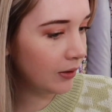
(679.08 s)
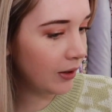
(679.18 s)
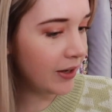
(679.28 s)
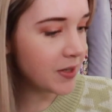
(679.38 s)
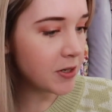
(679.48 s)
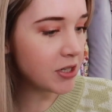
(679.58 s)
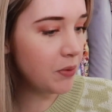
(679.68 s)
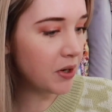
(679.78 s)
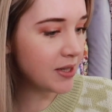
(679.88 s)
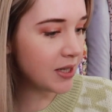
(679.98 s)
And especially
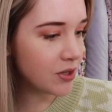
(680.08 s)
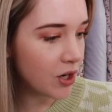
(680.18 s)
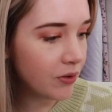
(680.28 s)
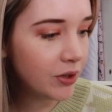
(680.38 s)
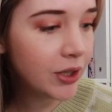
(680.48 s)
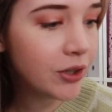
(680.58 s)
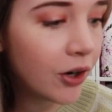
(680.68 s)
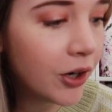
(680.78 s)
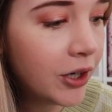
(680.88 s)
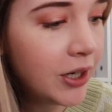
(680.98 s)
ones that don't really
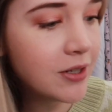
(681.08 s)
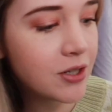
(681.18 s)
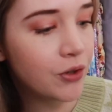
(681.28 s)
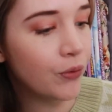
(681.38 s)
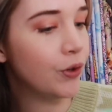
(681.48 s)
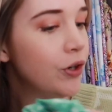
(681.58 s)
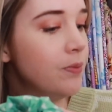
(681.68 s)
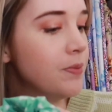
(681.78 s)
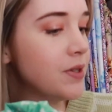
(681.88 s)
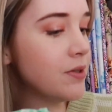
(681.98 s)
go into
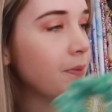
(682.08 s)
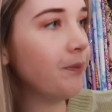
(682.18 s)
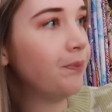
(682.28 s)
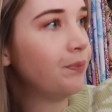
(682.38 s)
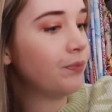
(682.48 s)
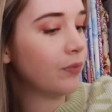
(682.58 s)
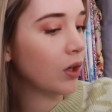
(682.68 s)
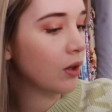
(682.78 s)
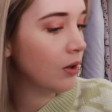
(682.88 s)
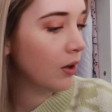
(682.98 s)
groups.
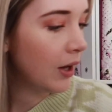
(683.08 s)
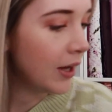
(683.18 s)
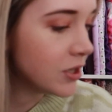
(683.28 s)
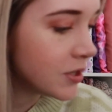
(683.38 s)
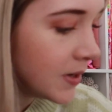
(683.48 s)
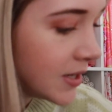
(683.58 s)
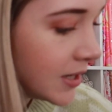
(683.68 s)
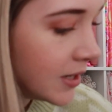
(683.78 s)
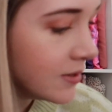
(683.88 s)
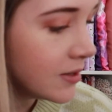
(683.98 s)
It just makes
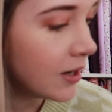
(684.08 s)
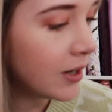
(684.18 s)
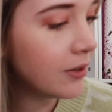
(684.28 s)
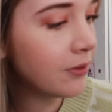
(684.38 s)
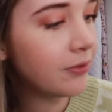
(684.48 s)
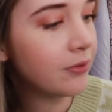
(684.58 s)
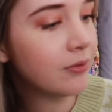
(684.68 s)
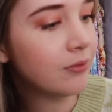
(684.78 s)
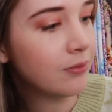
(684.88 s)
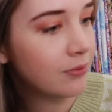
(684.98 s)
it easier if
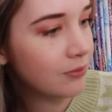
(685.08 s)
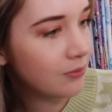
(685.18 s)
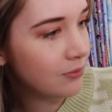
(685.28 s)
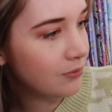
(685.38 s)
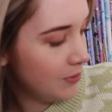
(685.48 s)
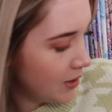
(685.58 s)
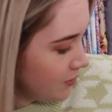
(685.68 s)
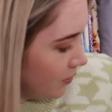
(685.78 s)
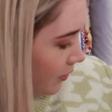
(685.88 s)
they're sort